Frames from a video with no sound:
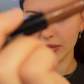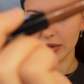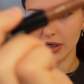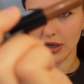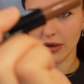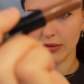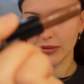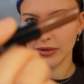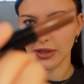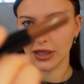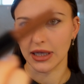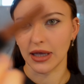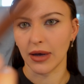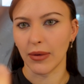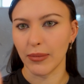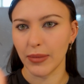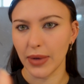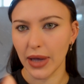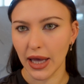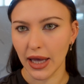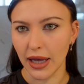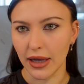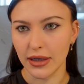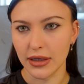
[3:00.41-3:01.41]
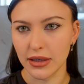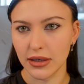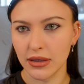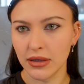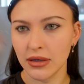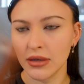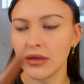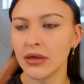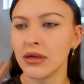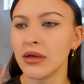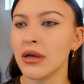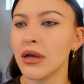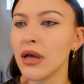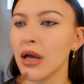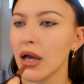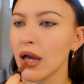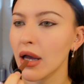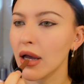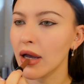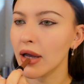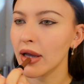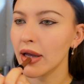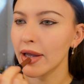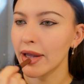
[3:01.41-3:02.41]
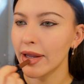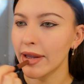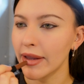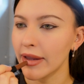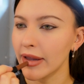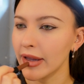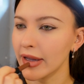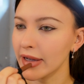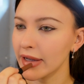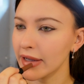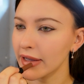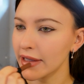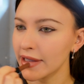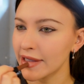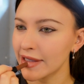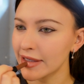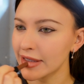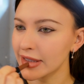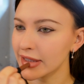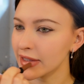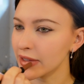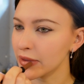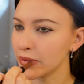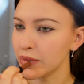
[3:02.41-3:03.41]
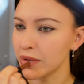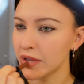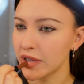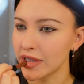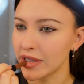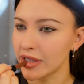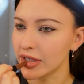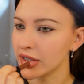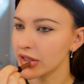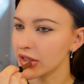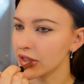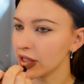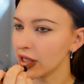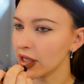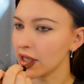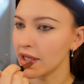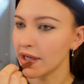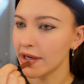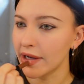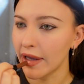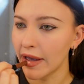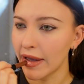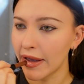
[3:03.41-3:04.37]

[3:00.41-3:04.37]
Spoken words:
it up like a pen, and then it's the prettiest shade.